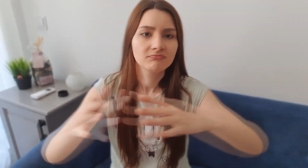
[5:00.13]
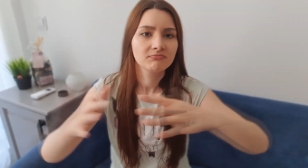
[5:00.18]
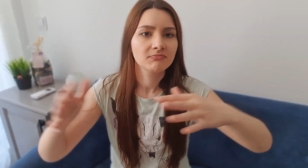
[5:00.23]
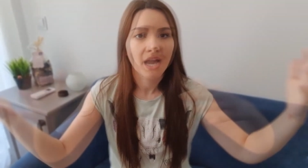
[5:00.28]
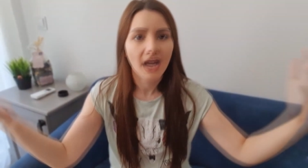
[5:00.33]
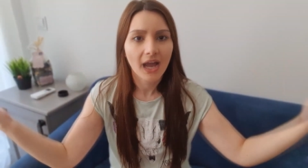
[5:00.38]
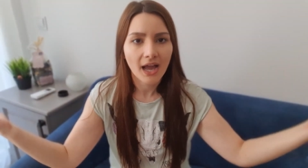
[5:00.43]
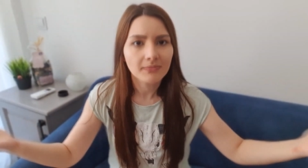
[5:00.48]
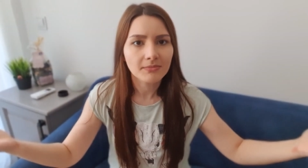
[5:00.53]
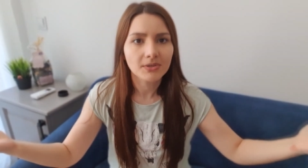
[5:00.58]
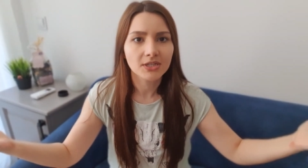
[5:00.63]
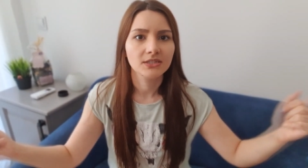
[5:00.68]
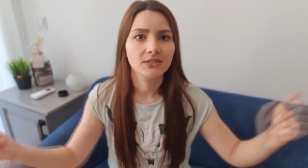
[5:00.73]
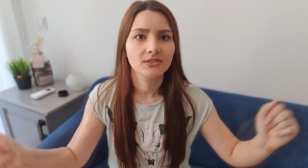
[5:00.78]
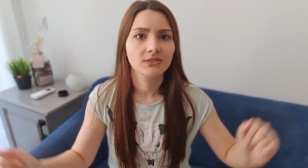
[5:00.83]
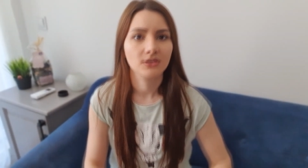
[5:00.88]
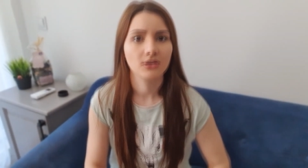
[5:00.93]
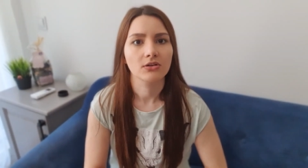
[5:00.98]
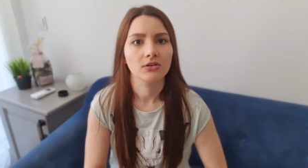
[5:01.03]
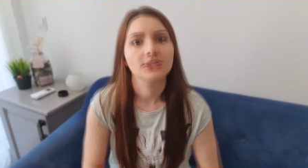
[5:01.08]
I'm gonna
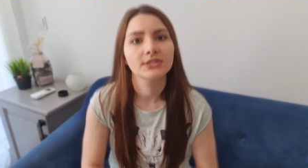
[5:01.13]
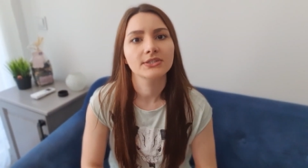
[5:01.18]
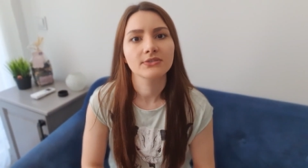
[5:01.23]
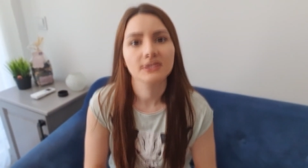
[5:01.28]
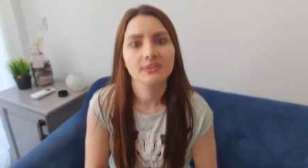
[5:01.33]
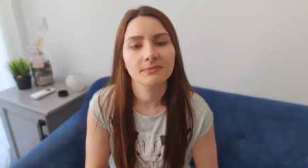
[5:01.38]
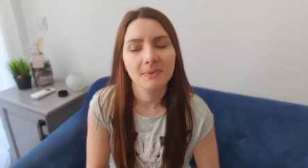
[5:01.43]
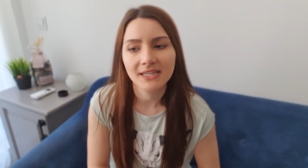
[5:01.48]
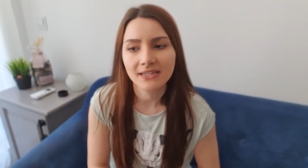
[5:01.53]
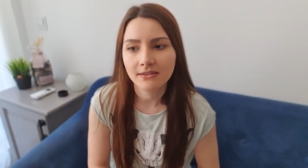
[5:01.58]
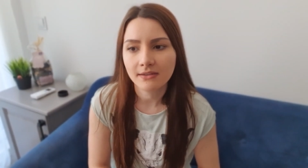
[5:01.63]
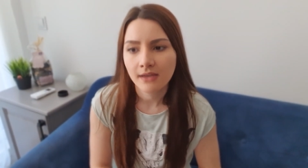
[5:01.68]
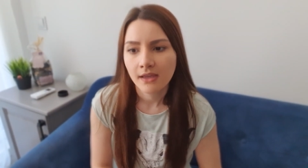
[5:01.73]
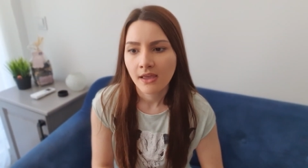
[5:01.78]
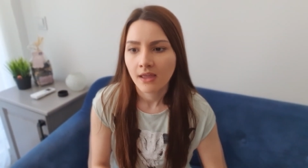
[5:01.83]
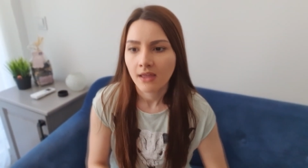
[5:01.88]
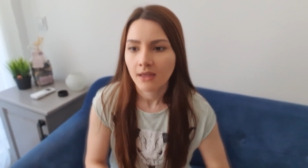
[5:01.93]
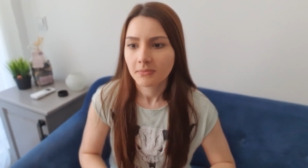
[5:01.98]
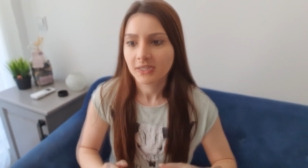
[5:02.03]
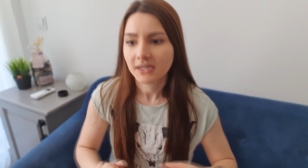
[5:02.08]
install Linux Mint
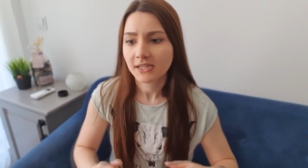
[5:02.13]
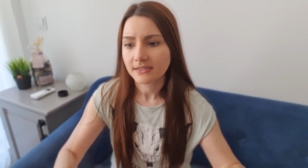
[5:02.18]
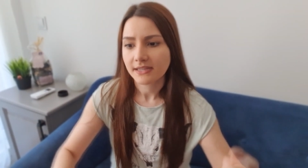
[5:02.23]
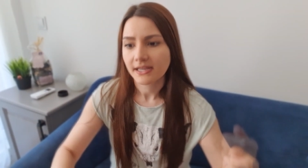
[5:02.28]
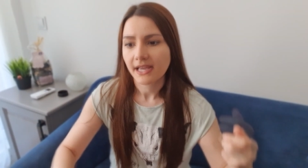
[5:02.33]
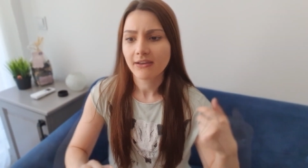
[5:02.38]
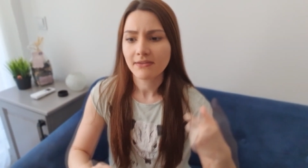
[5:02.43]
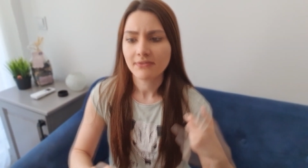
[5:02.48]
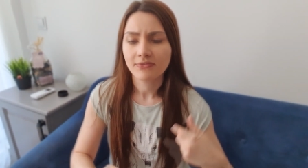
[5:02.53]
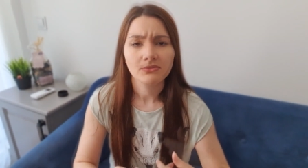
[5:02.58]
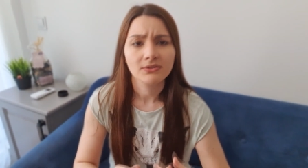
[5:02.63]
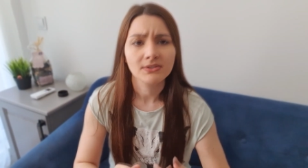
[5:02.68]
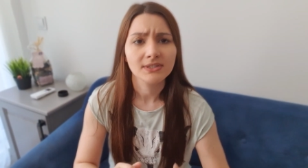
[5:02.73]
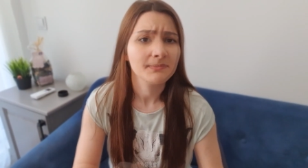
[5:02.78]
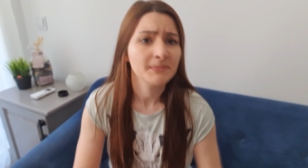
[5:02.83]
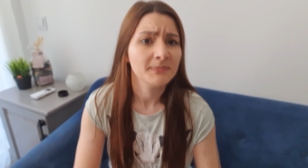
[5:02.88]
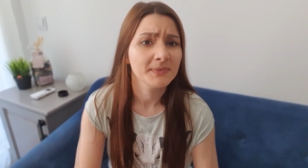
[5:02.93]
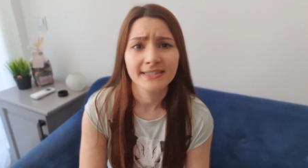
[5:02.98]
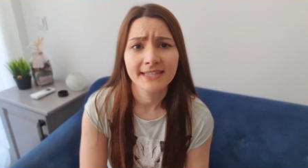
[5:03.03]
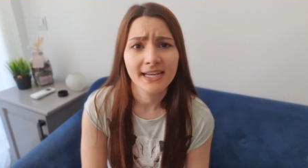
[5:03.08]
because
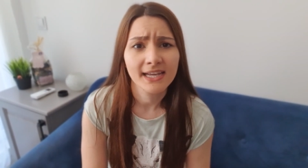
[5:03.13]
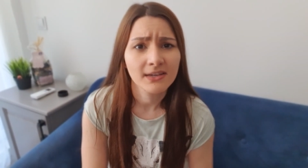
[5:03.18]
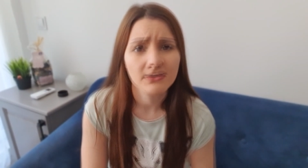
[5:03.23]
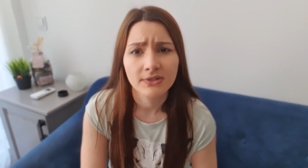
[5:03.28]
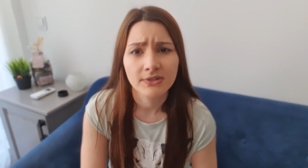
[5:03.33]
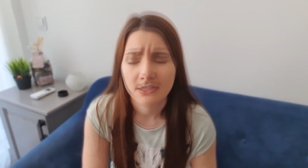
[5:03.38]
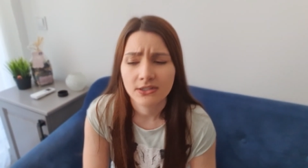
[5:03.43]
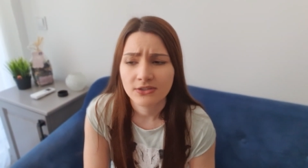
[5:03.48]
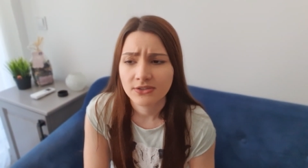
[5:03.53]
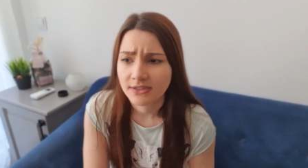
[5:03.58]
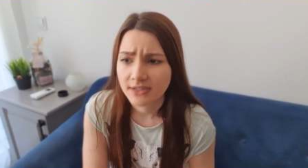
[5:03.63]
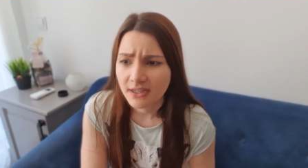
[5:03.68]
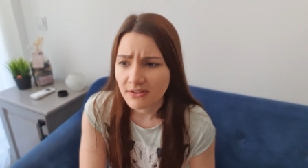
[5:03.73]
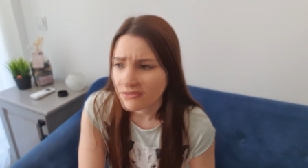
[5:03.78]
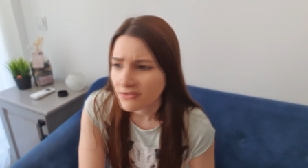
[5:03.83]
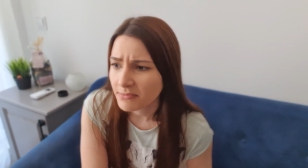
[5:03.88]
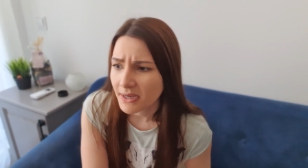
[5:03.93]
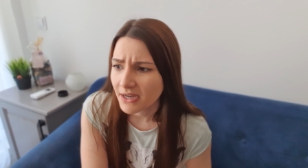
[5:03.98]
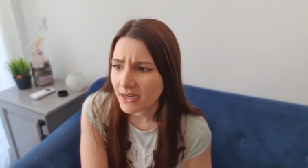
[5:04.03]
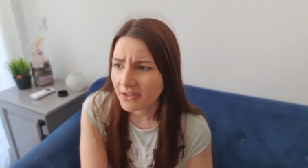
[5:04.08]
everyone's been saying really good
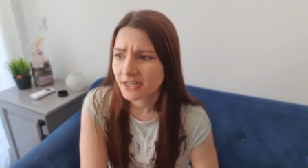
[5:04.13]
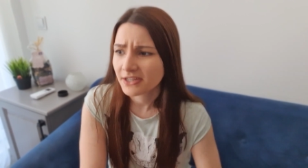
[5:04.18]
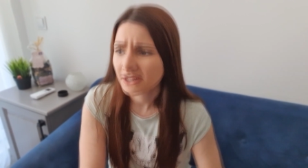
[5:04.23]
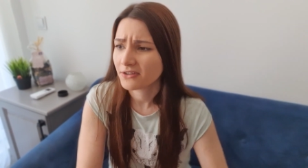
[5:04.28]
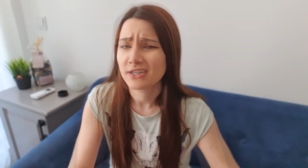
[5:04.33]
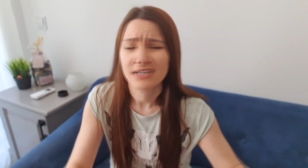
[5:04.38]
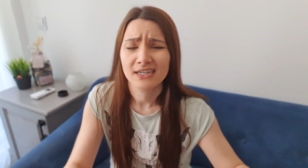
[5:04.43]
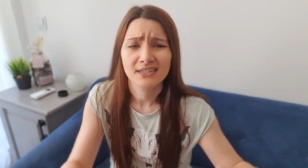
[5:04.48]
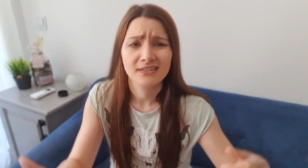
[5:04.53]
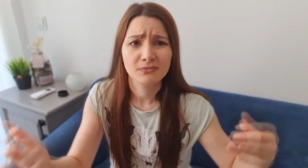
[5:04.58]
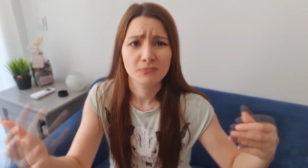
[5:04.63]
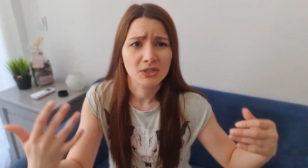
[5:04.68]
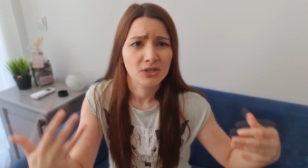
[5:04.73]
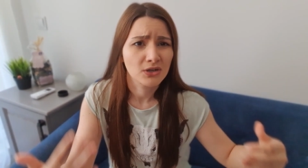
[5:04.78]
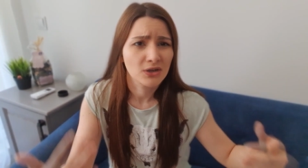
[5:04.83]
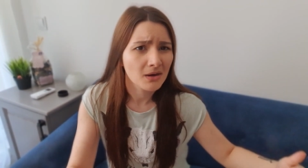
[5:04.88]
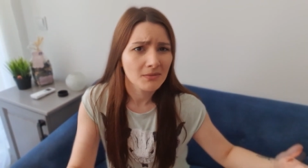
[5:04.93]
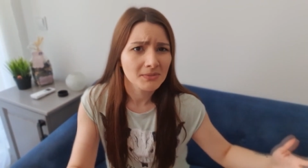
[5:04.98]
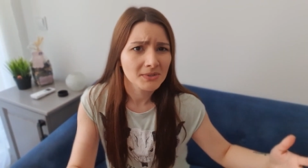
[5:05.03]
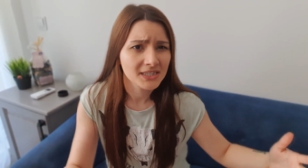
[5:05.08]
stuff about it. You guys have been
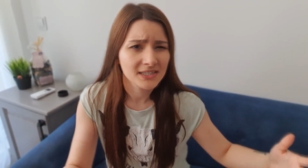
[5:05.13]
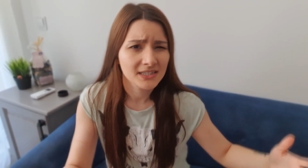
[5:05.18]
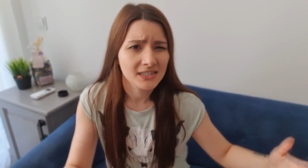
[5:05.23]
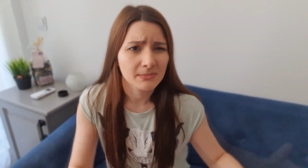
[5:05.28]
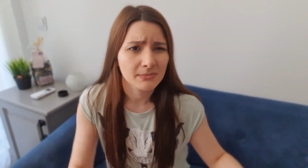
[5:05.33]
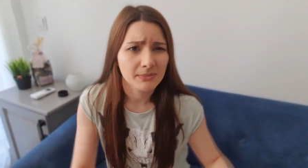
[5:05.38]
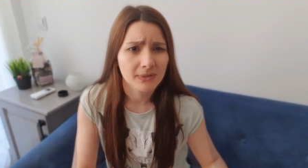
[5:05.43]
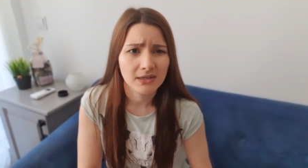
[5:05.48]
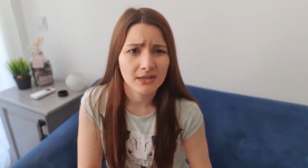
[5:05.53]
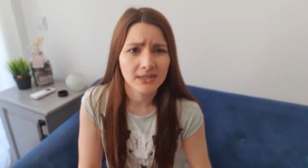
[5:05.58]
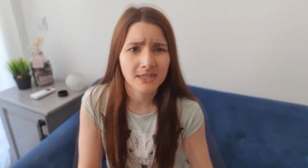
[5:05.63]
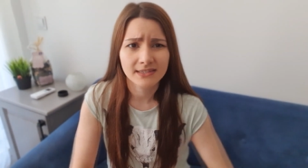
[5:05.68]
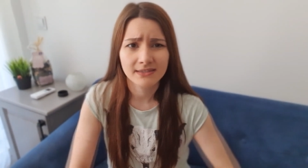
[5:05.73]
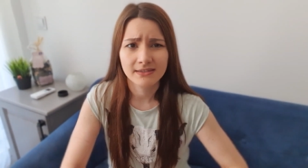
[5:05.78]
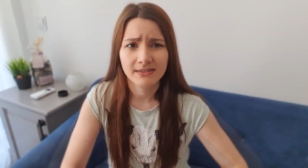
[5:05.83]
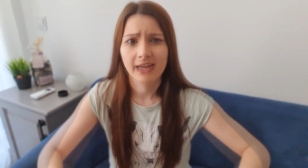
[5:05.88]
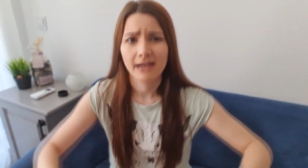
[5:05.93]
commenting about it.